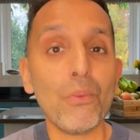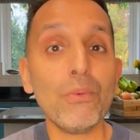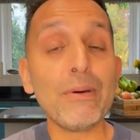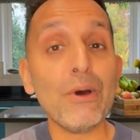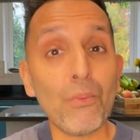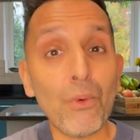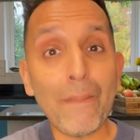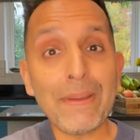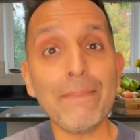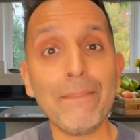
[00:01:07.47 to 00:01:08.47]
But
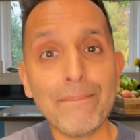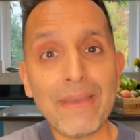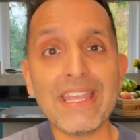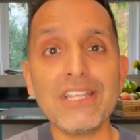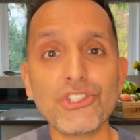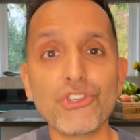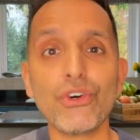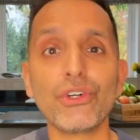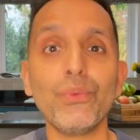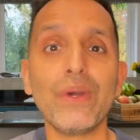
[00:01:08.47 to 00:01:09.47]
what people may
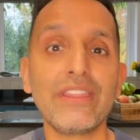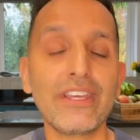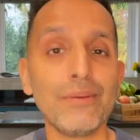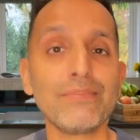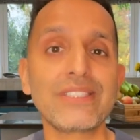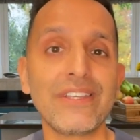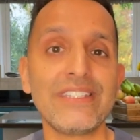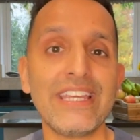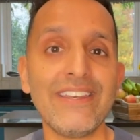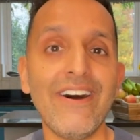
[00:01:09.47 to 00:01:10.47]
struggle with come
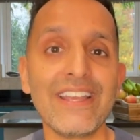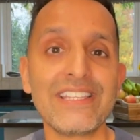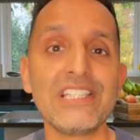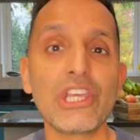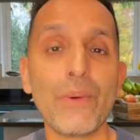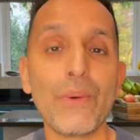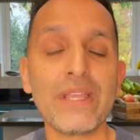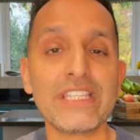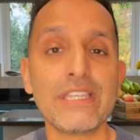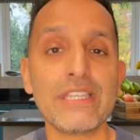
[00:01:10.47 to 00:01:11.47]
Sunday night is
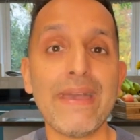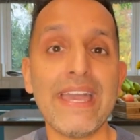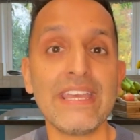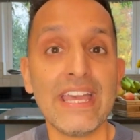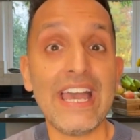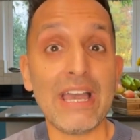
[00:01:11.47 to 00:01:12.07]
going to bed